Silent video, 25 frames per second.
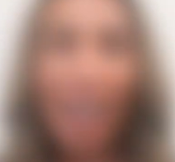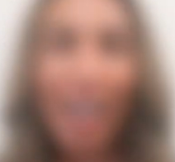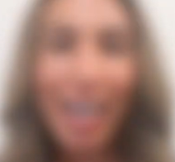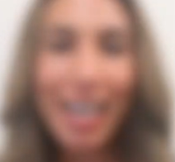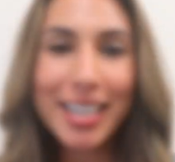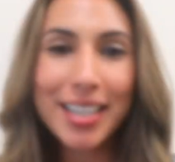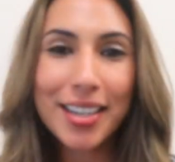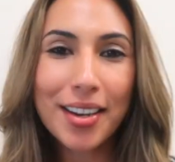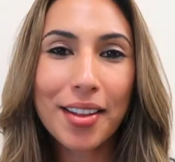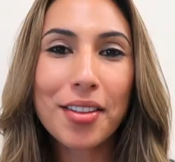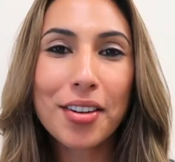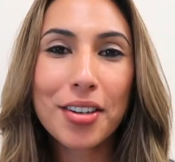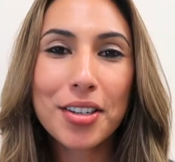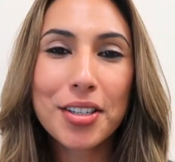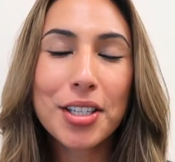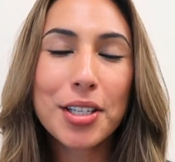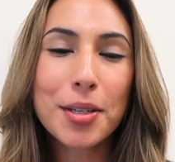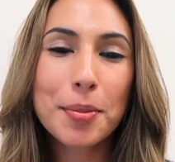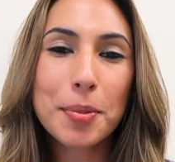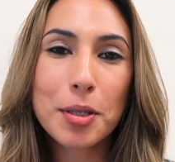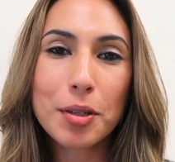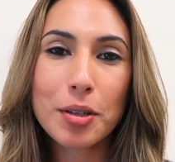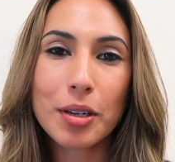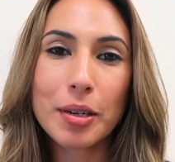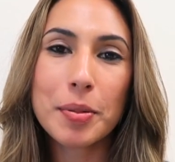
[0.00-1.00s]
Another
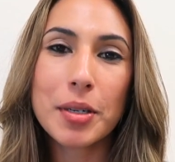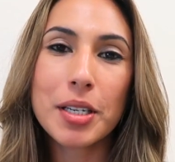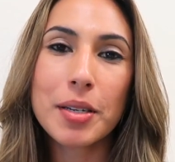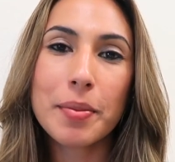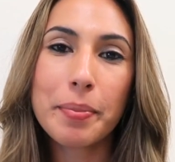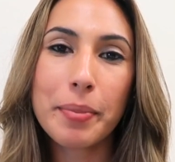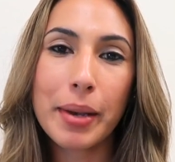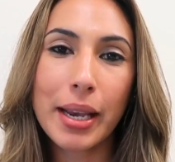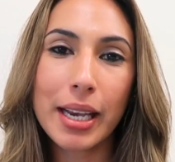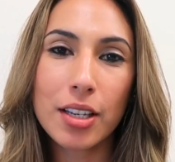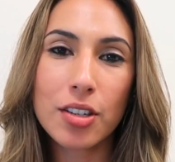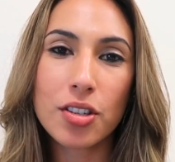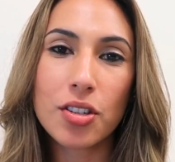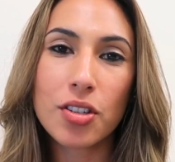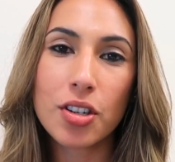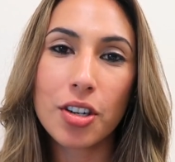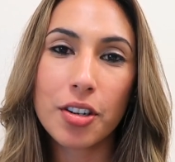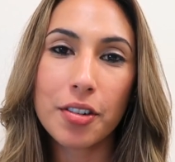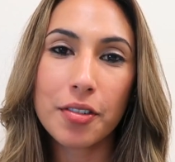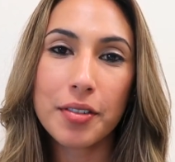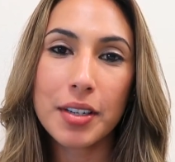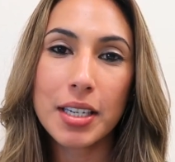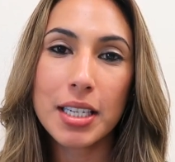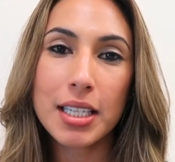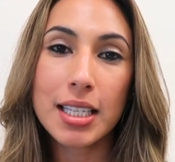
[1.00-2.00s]
subscription-based
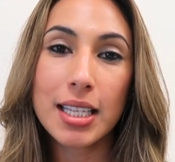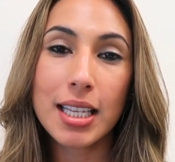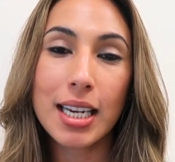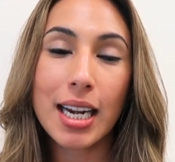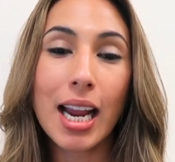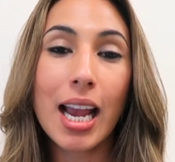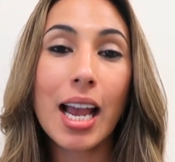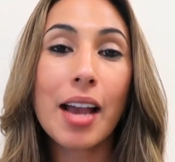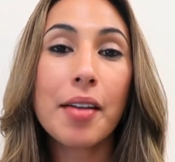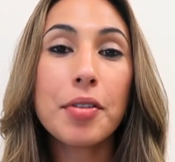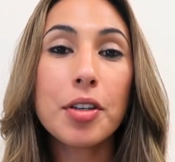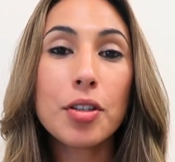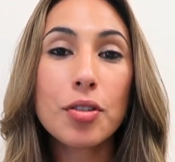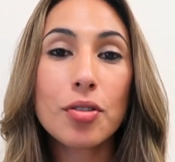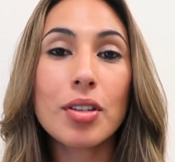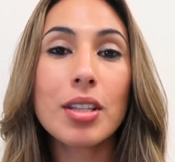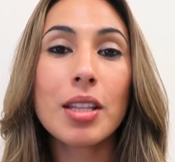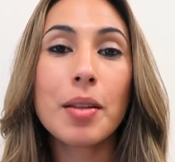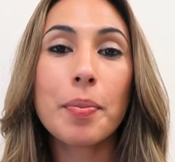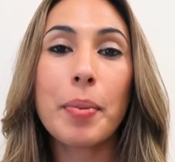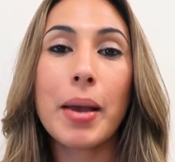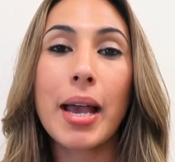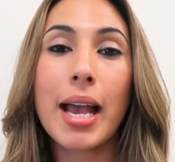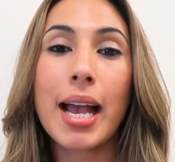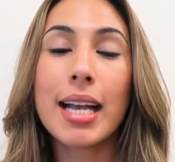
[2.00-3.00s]
service that I have used
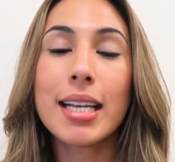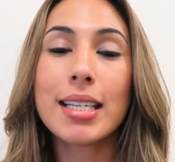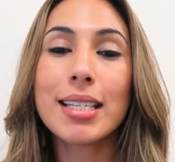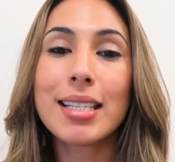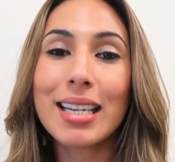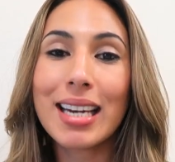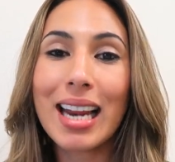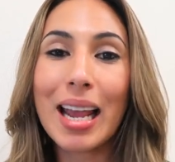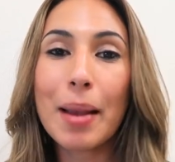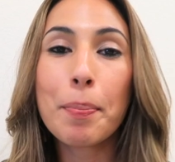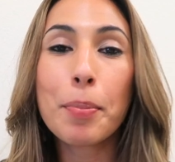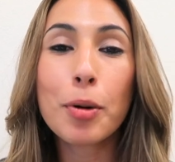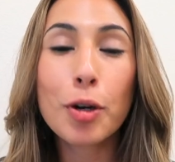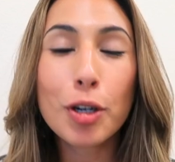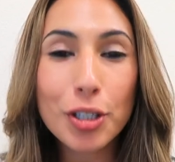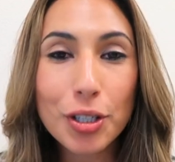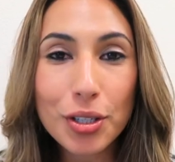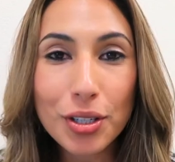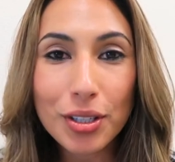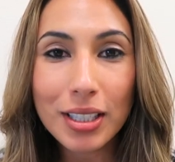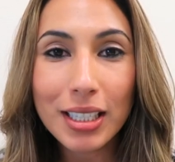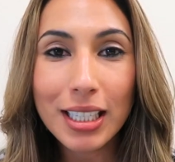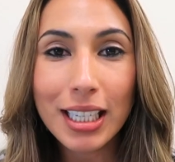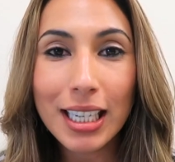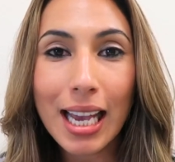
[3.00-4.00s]
in the past and I
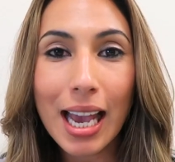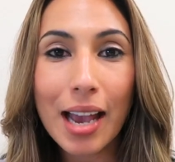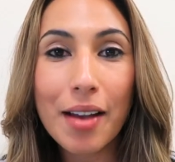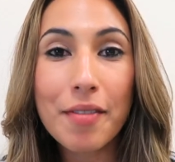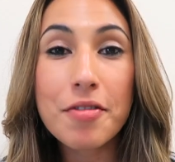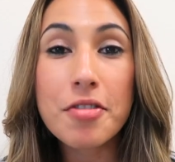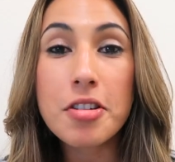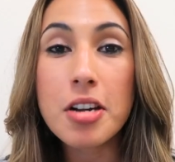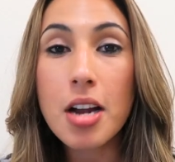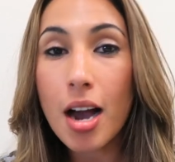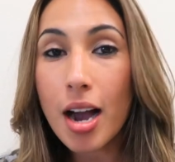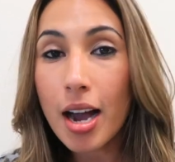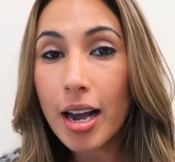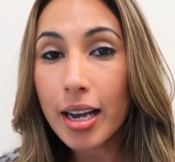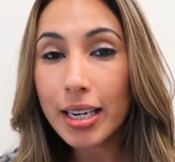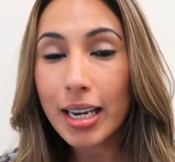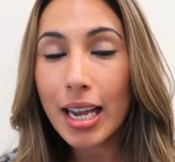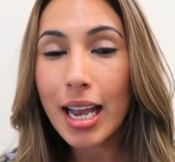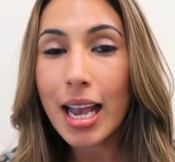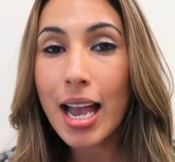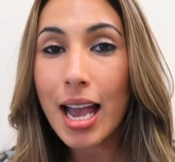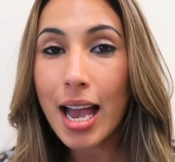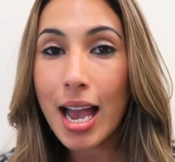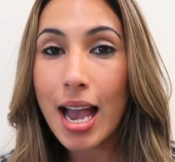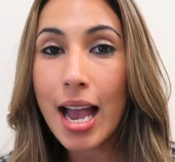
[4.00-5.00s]
personally have not
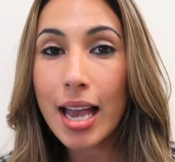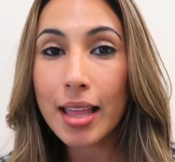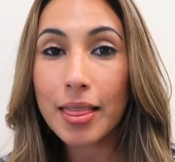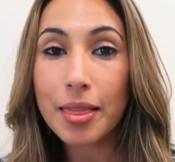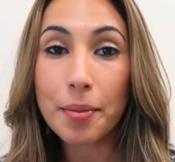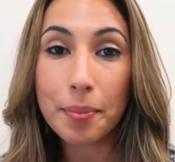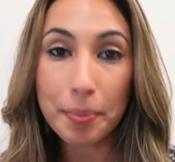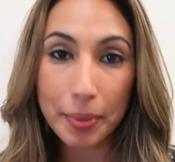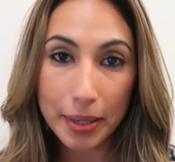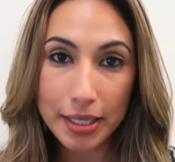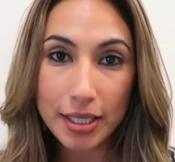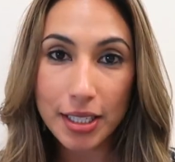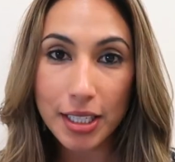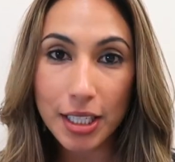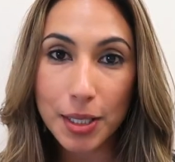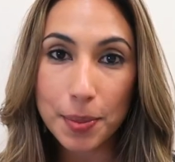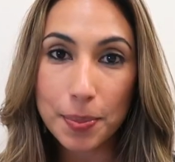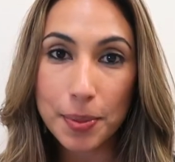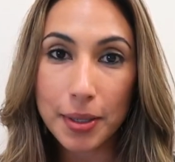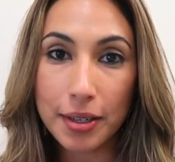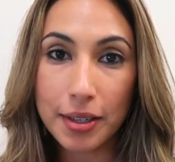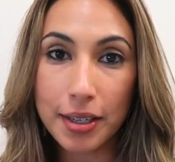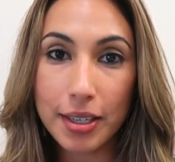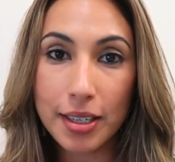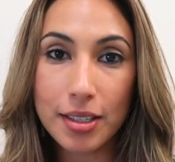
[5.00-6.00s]
had the best
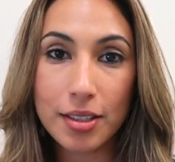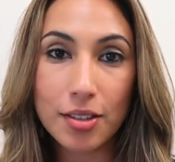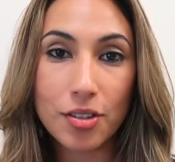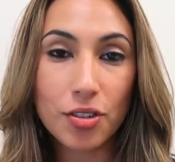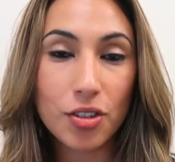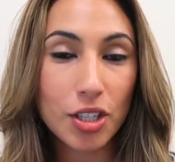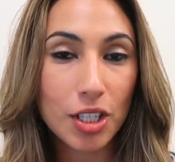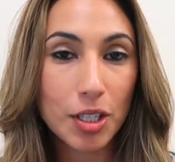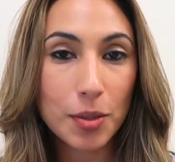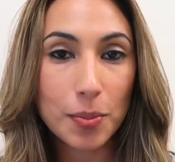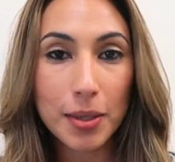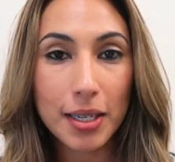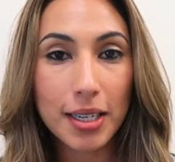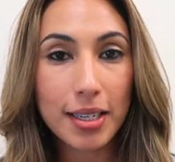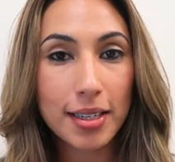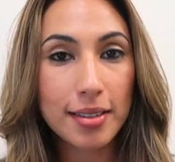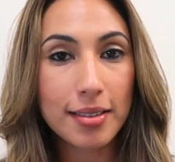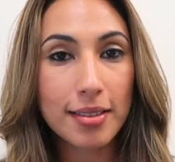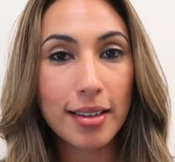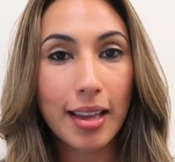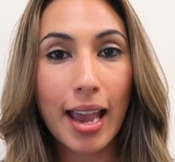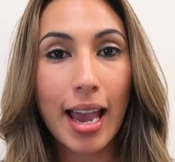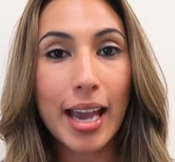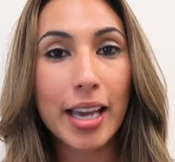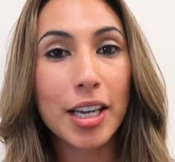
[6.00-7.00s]
experience just
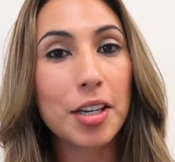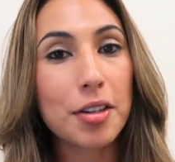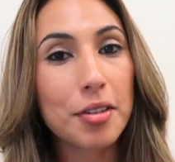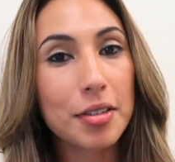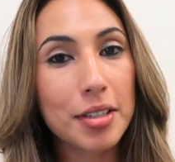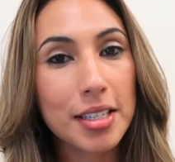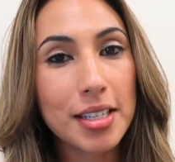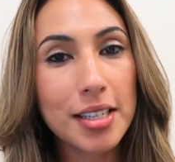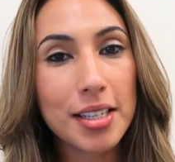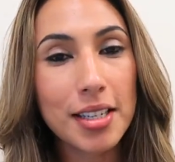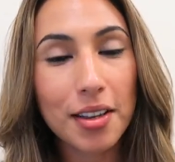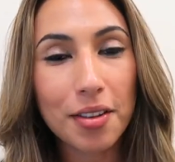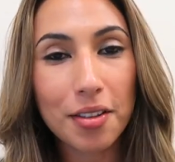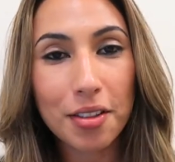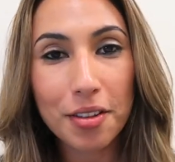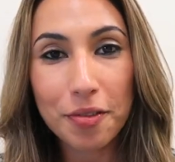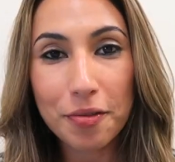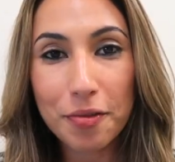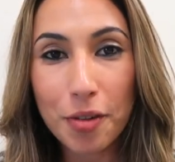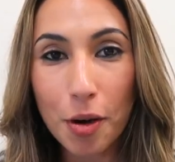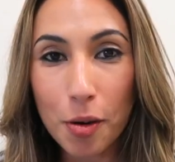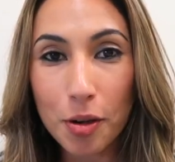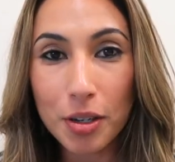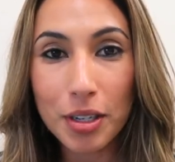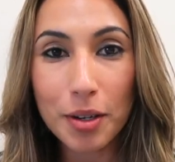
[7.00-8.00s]
because the accuracy of the
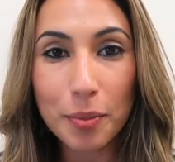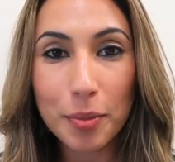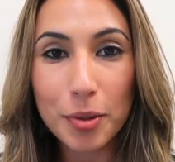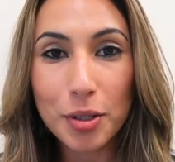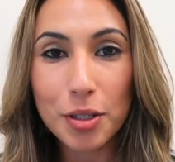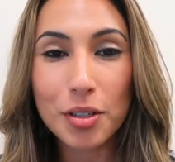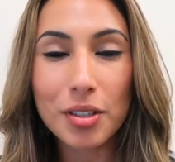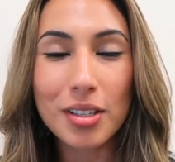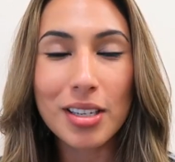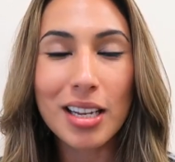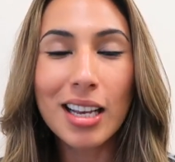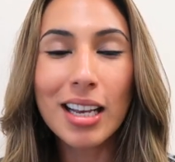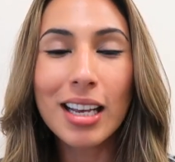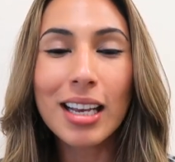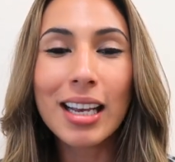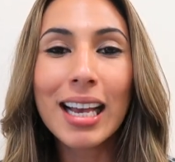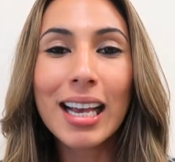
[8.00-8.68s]
phone numbers